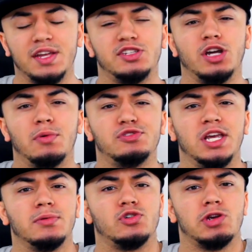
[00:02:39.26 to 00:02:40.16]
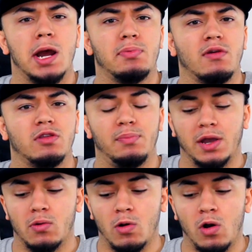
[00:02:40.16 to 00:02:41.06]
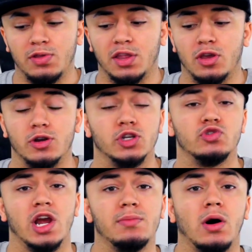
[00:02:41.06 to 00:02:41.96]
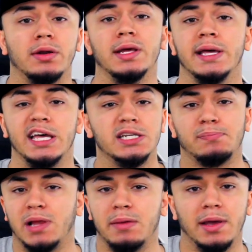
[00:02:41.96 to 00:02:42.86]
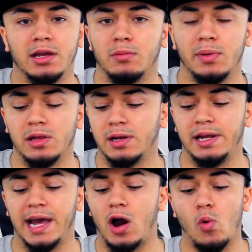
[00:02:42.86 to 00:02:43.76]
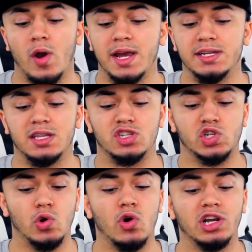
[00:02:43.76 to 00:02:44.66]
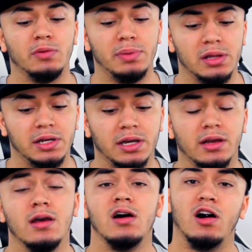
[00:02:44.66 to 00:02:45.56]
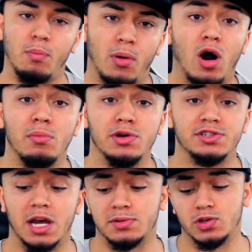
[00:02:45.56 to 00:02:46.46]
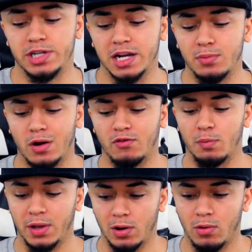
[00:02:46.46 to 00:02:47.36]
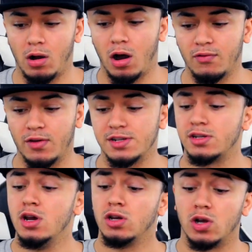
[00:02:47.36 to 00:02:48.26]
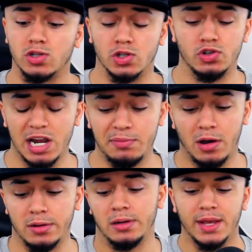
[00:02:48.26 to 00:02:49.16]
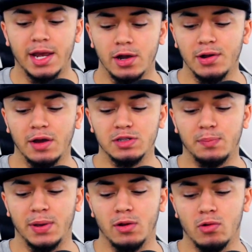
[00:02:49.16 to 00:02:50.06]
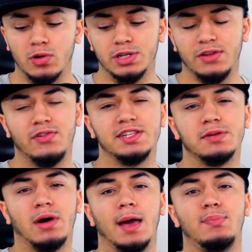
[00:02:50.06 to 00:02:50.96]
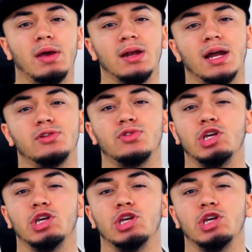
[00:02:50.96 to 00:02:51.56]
gets double teamed or trapped off the pick and roll and they throw it to Draymond, his playmaking ability outweighs the scoring ability of Paul Millsap. So check mark for pick and roll offense goes to Draymond. And going up to pick and roll defense, in my opinion, I do